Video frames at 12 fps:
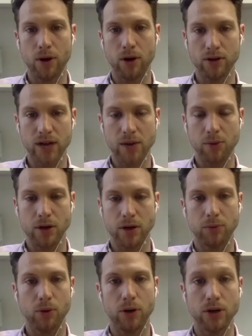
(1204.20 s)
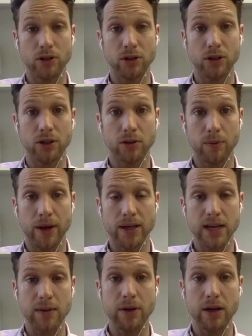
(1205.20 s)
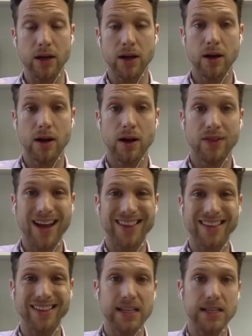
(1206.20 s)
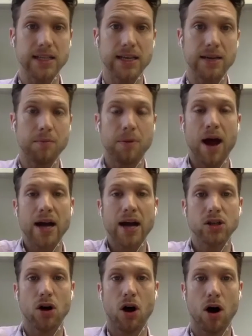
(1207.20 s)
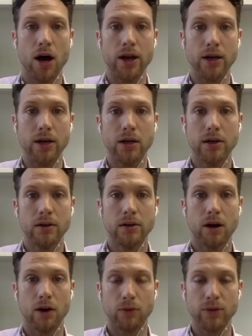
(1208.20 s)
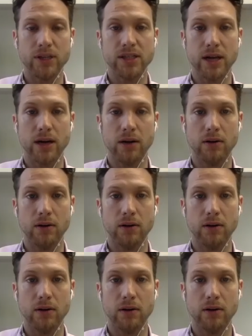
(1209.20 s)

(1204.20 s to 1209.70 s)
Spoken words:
or temporarily unemployed during the pandemic, they had the least impact on resale.